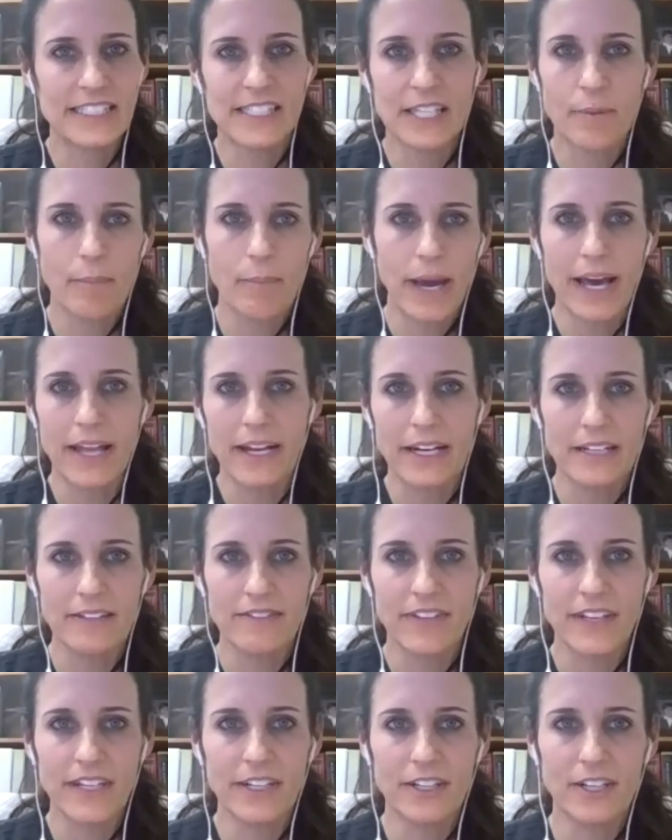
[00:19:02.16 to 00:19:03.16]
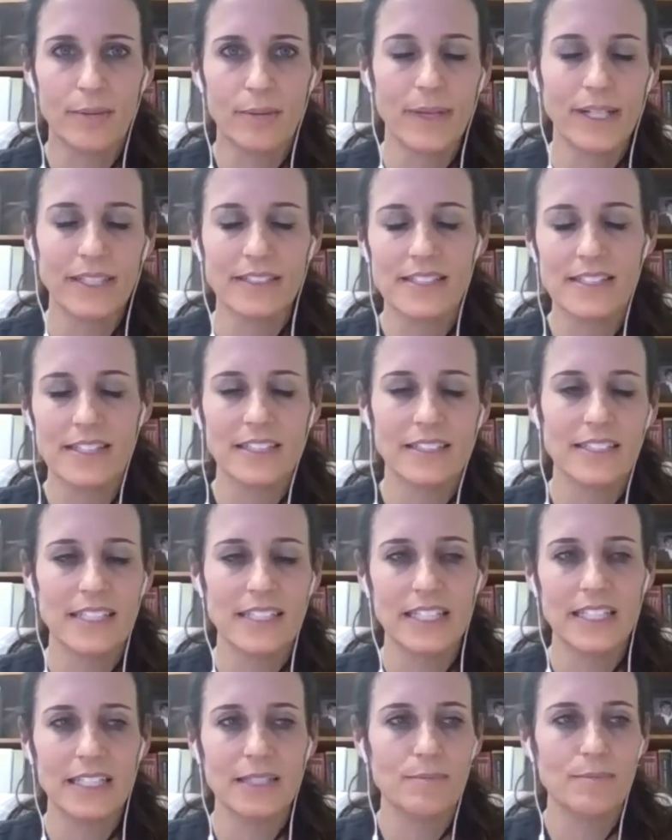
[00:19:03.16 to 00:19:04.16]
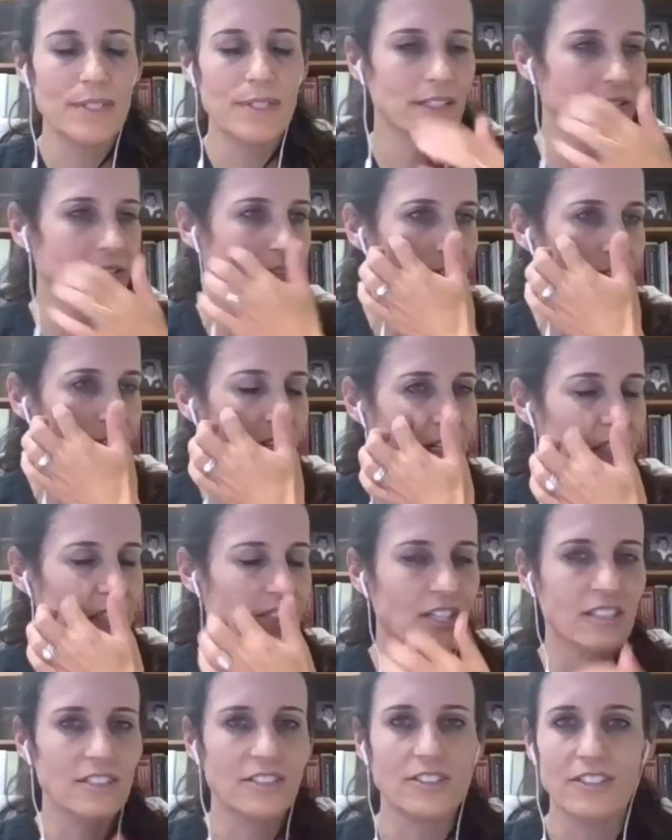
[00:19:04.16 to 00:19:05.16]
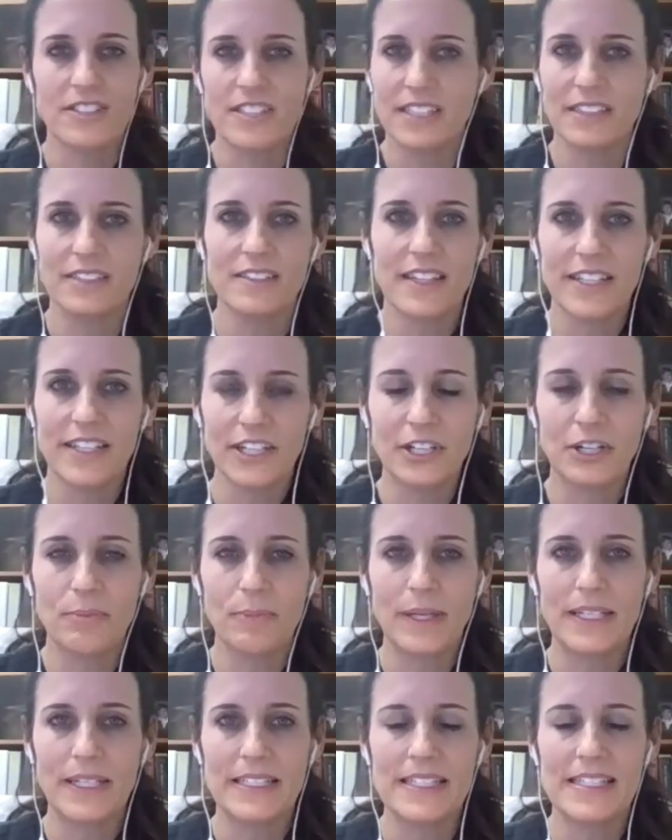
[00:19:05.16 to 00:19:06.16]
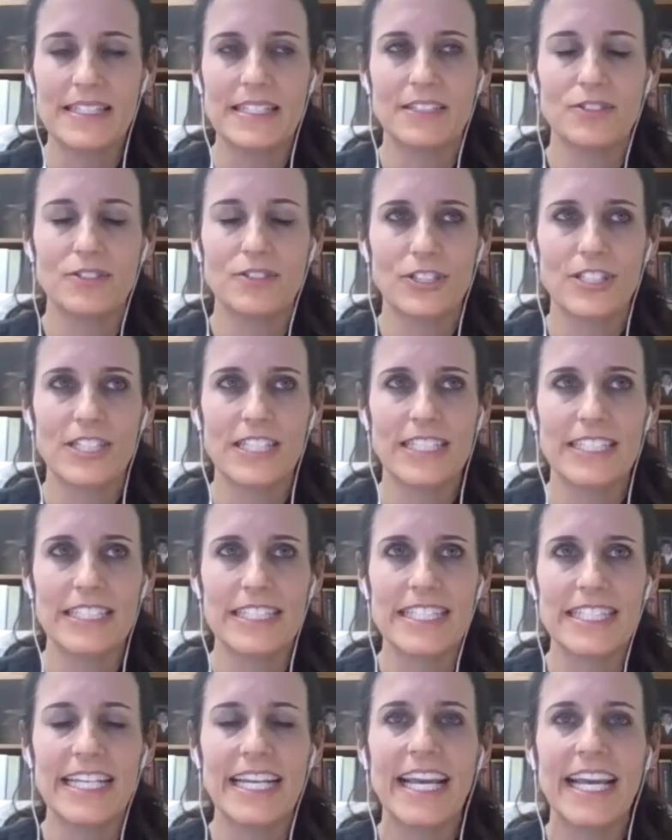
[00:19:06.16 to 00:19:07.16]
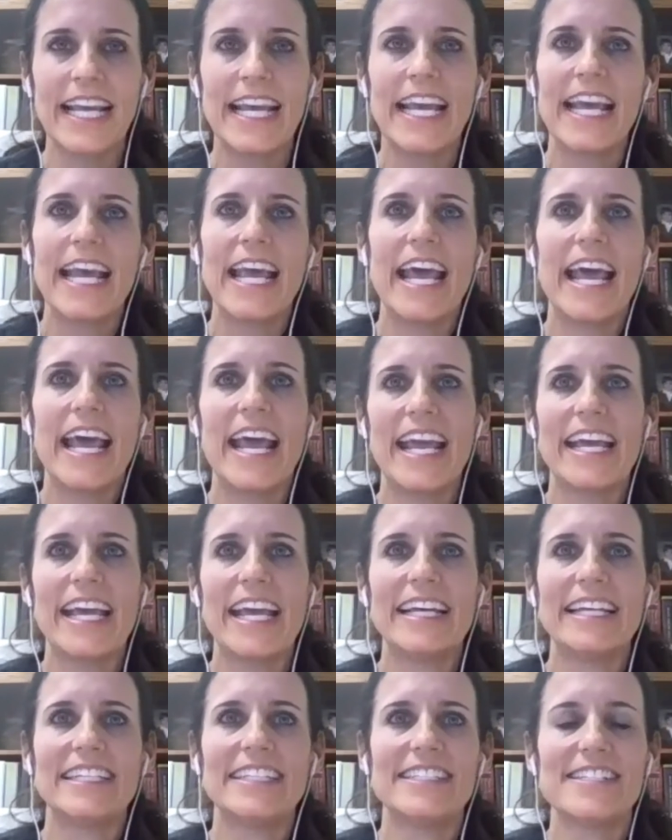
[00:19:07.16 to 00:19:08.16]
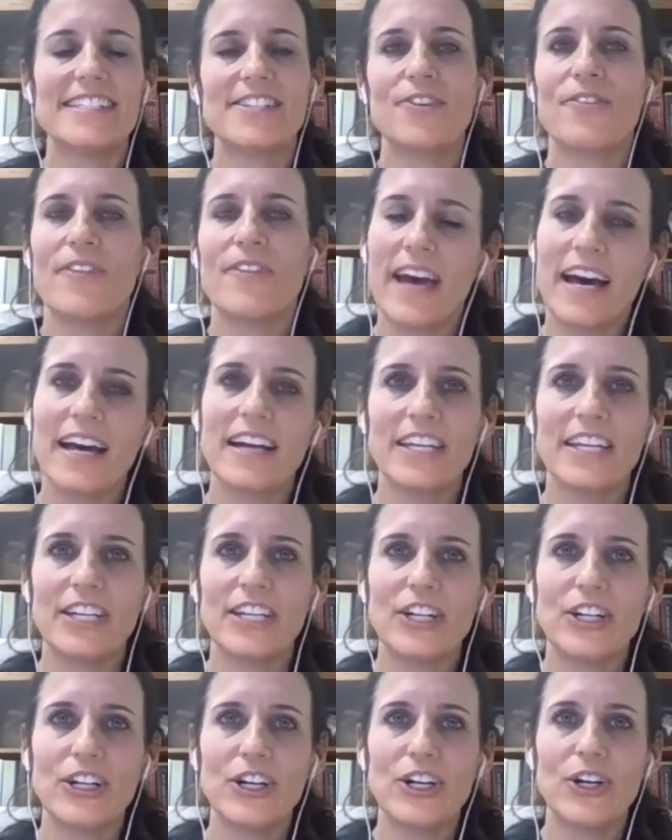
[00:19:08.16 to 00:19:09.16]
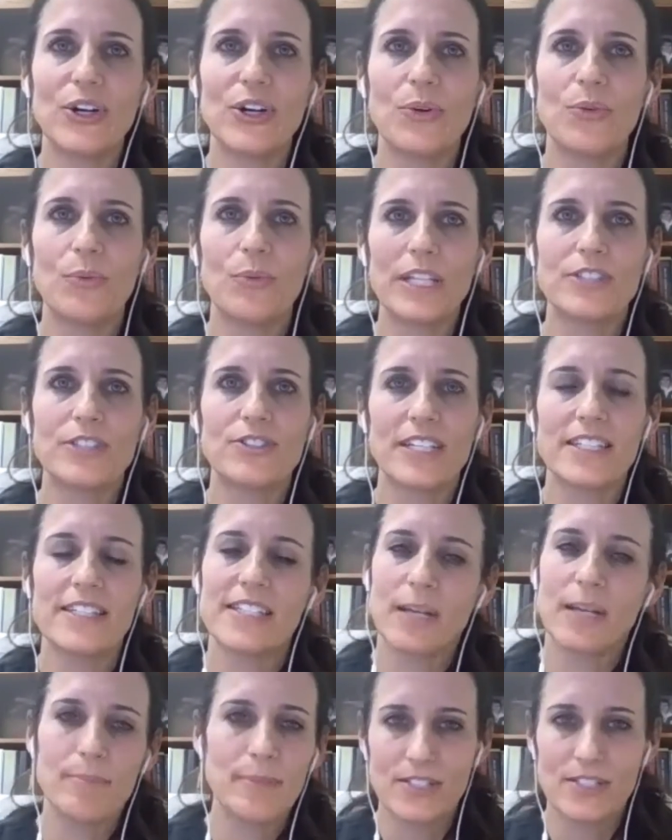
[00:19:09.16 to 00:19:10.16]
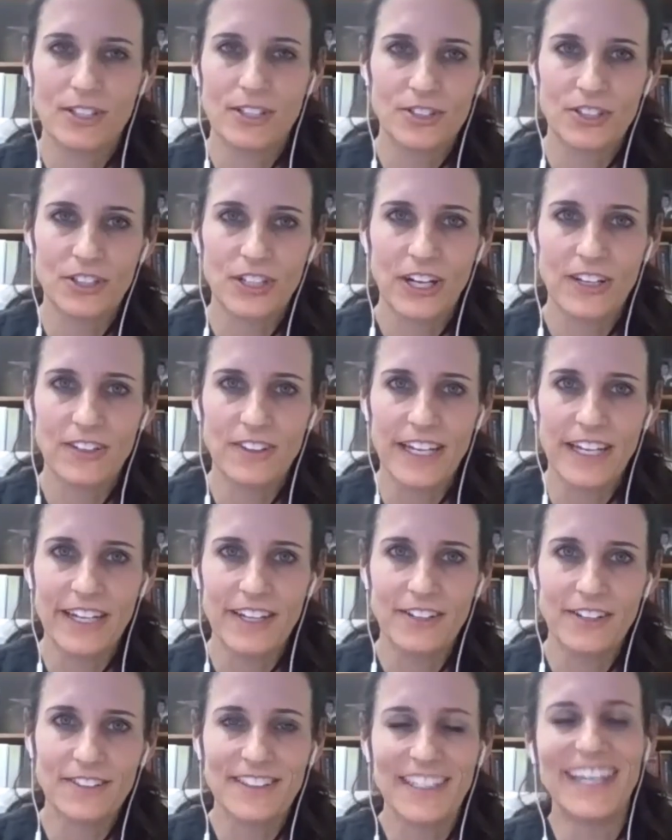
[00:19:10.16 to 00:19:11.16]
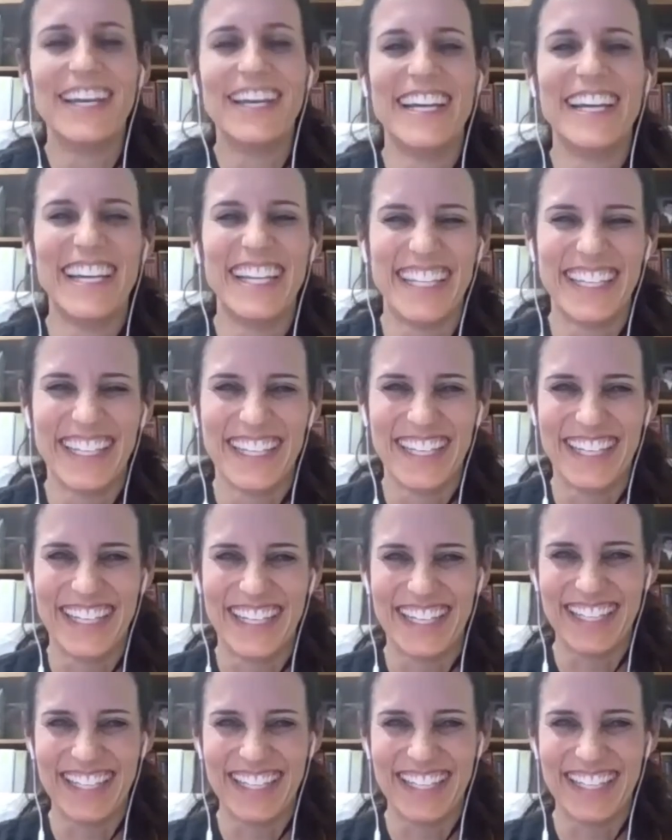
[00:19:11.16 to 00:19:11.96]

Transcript: It's competitive here amongst the teams of doctors and therapists and nurses. And so that year we dressed up as Dr. Carlile. And